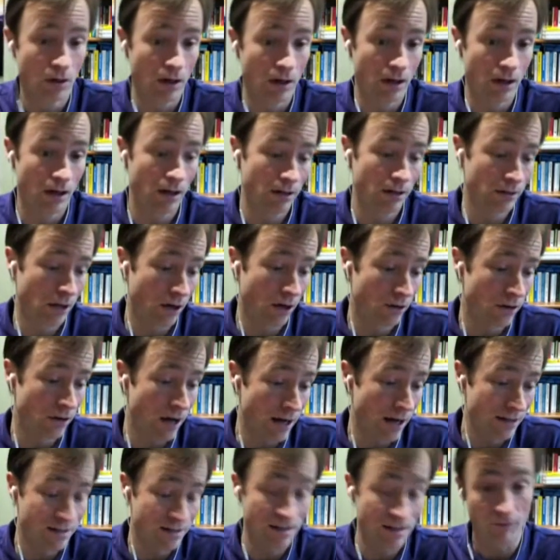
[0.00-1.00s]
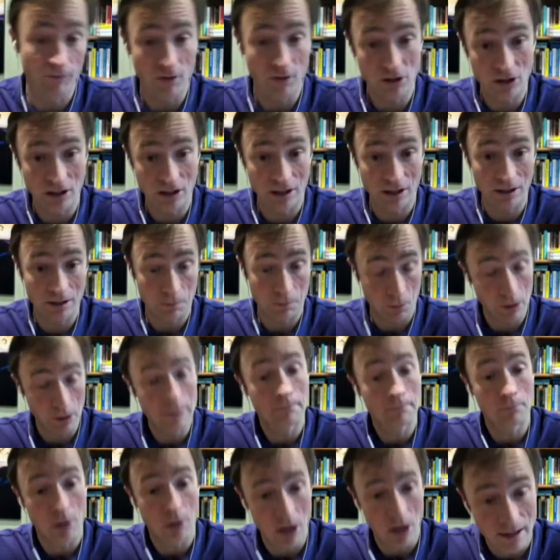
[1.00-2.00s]
are not sufficient at this point?
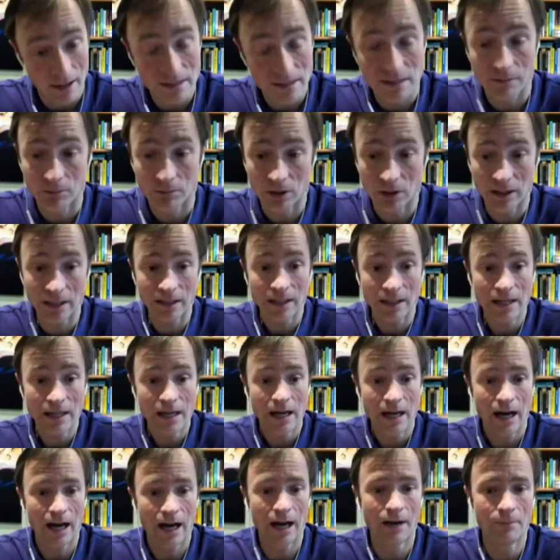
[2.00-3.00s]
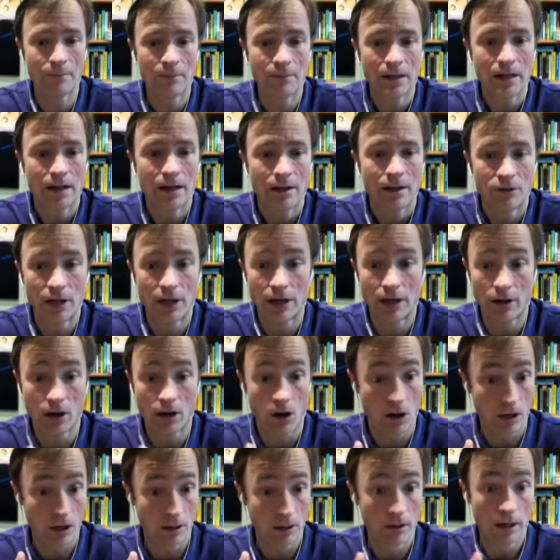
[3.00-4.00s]
Possibly. Are
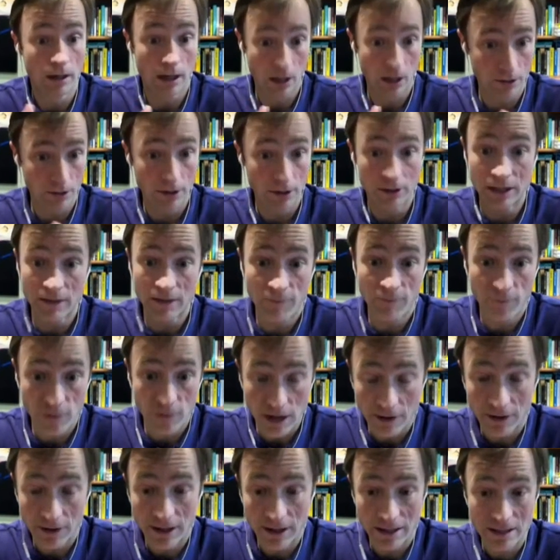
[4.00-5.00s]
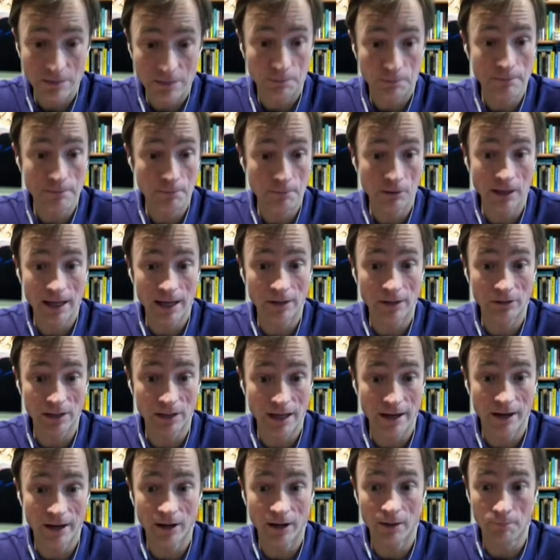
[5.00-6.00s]
there nefarious people out
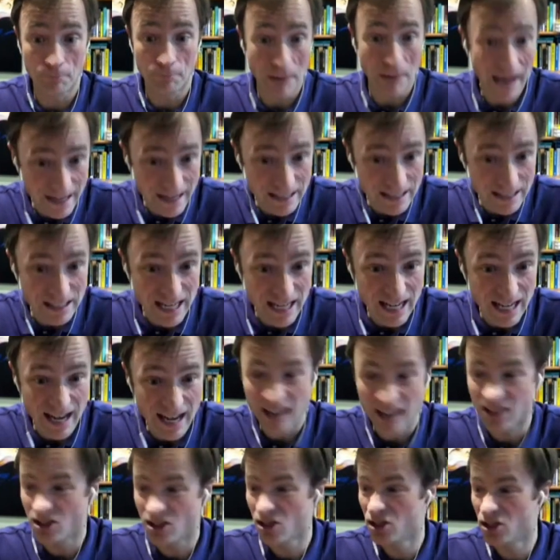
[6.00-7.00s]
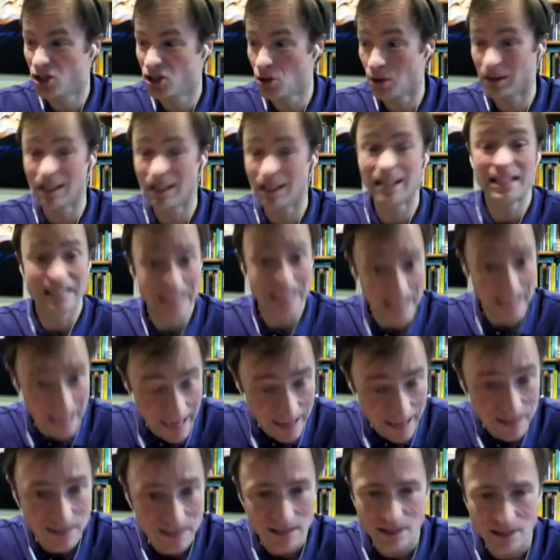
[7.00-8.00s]
there, bad state actors doing things?
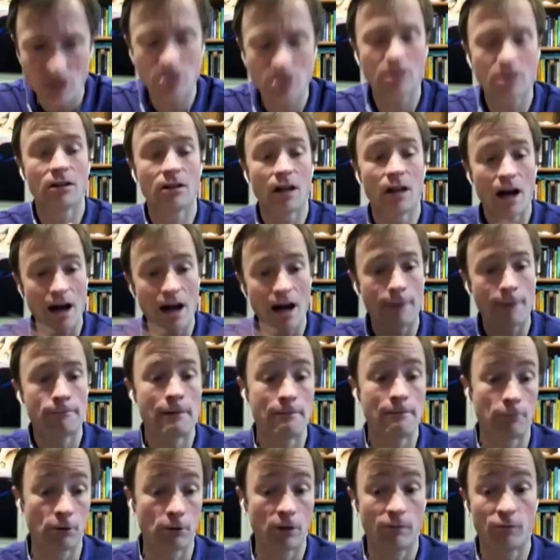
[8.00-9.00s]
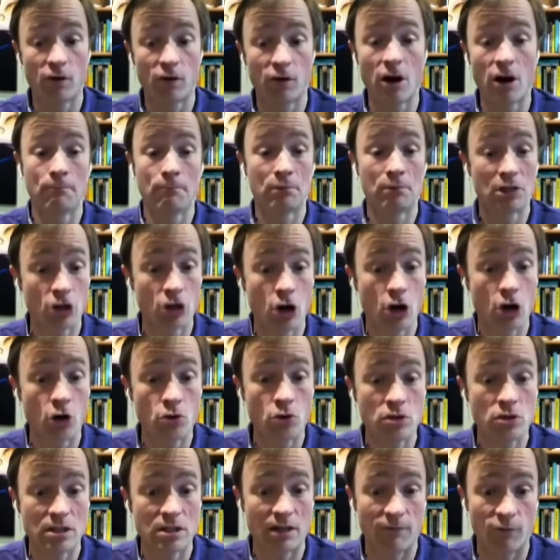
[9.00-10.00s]
Yes, there's a lot of people at fault, but you know
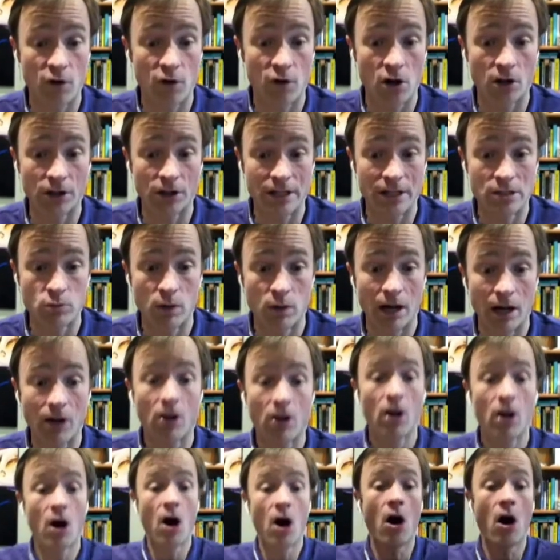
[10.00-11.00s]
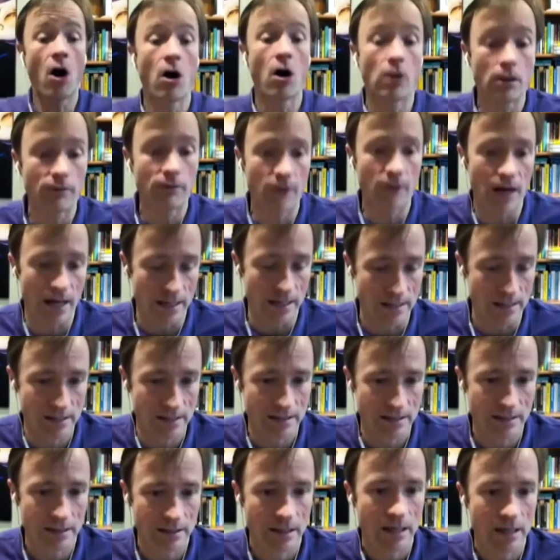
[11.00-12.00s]
who's at fault as well? All of
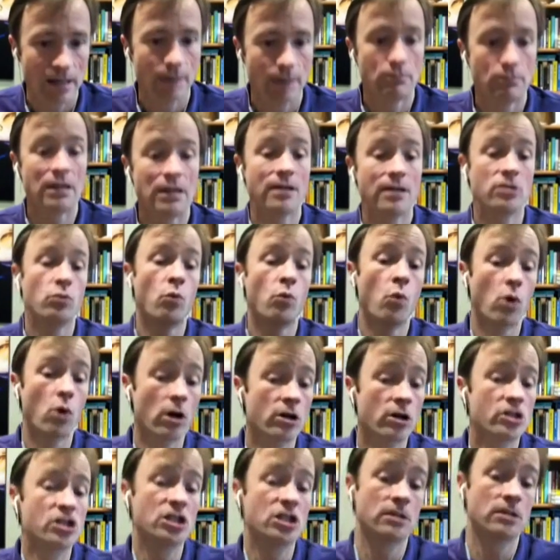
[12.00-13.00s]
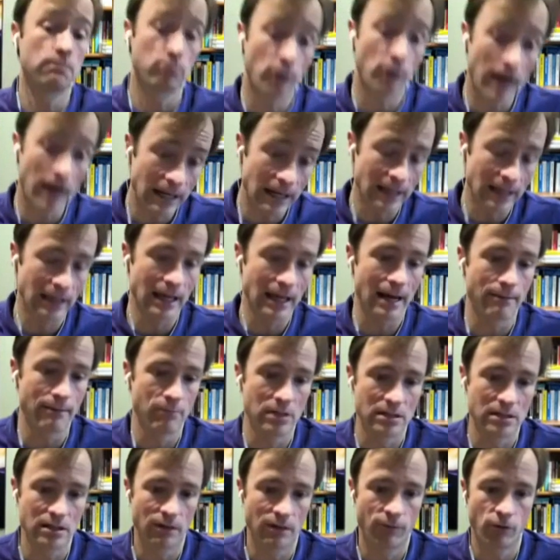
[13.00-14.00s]
us, because we're spreading that
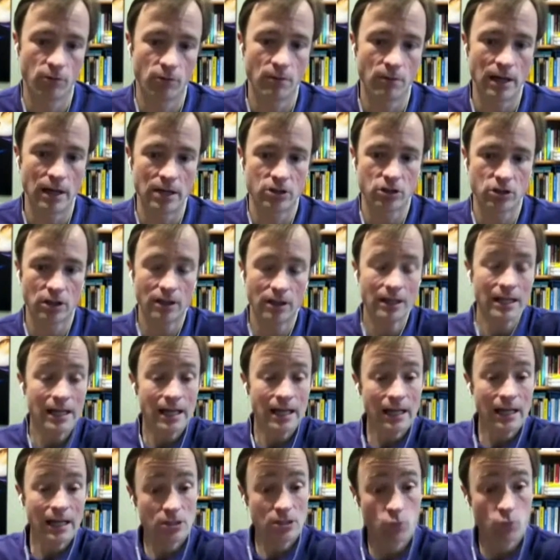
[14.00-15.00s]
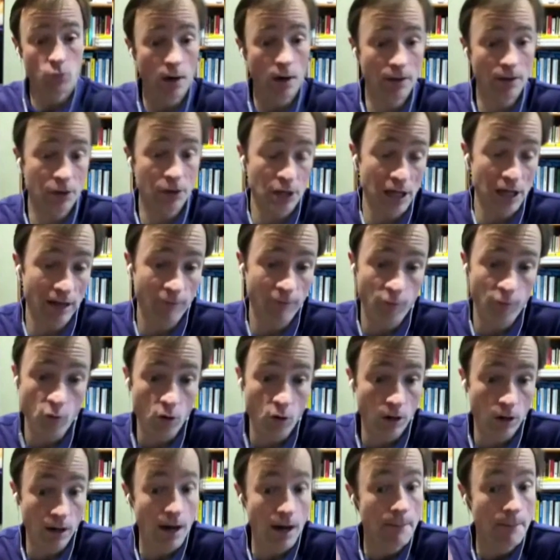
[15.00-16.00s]
misinformation. It's one thing
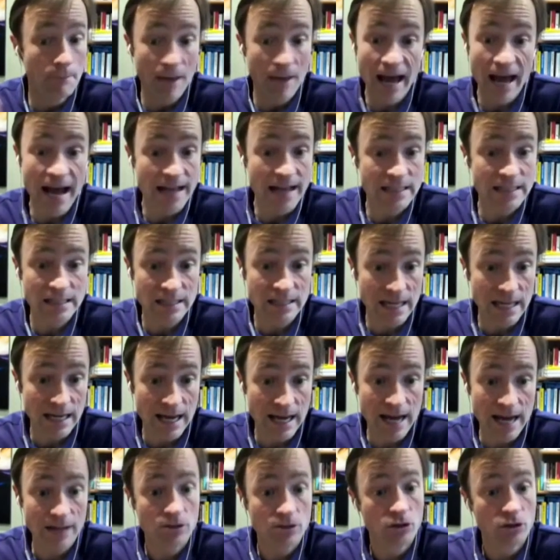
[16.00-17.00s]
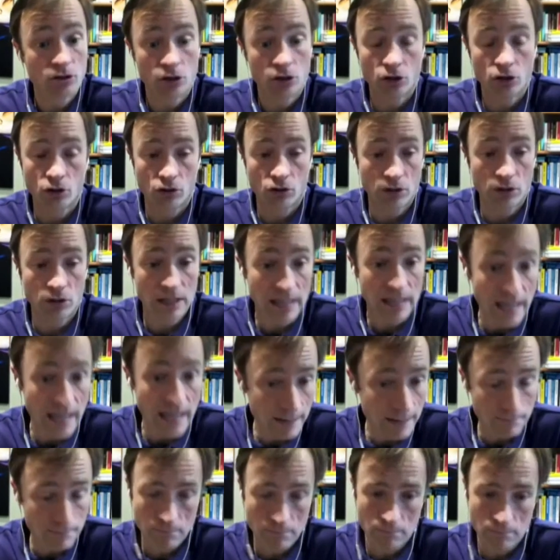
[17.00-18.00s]
for a bad state actor to create
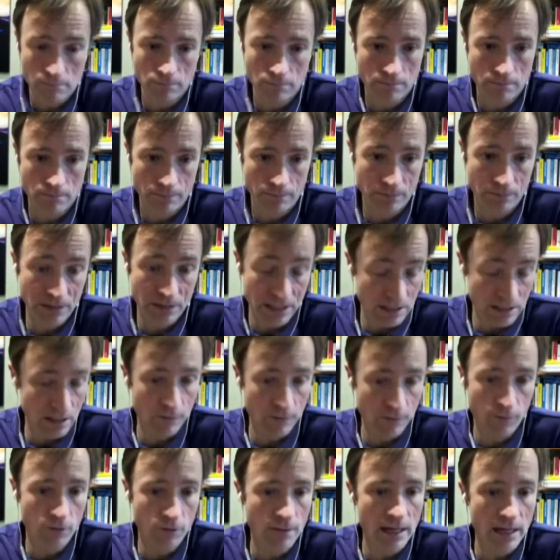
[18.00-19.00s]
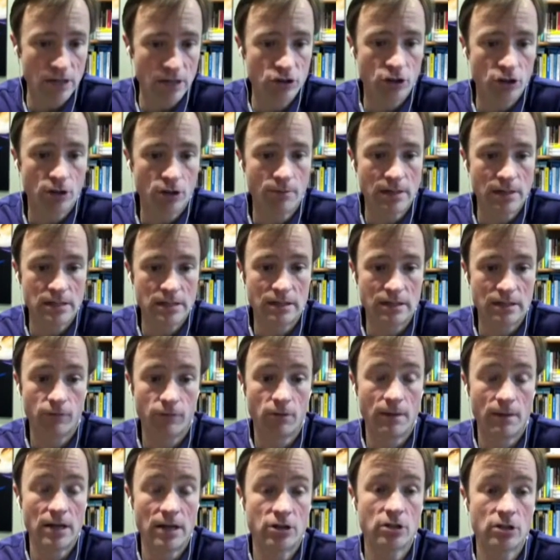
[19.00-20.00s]
disinformation or
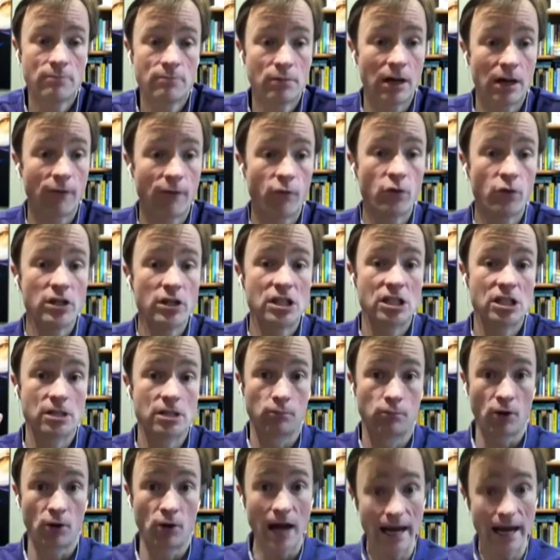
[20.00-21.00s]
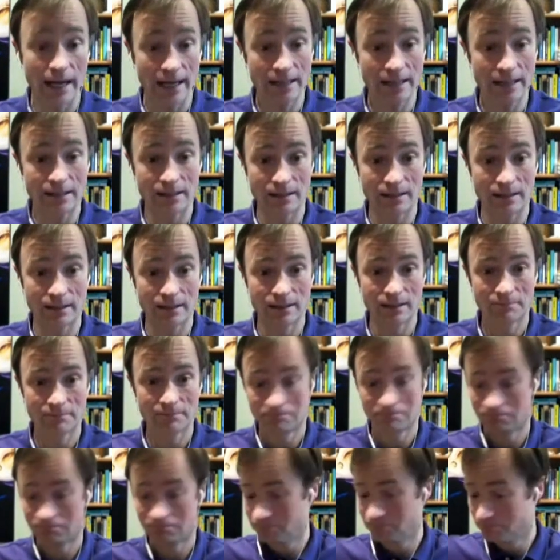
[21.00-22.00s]
misinformation, but if we spread it,
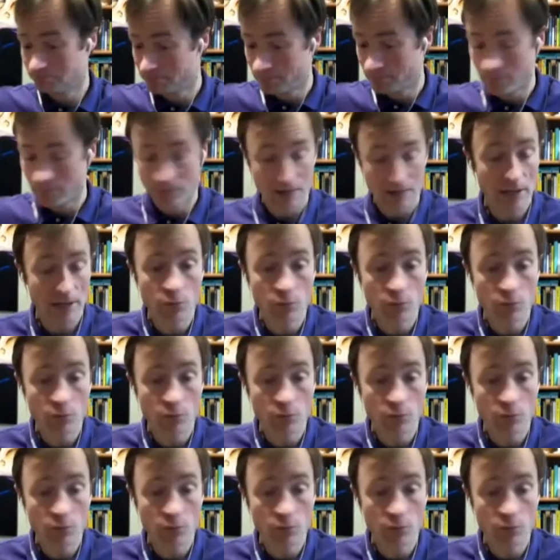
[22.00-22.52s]
then we're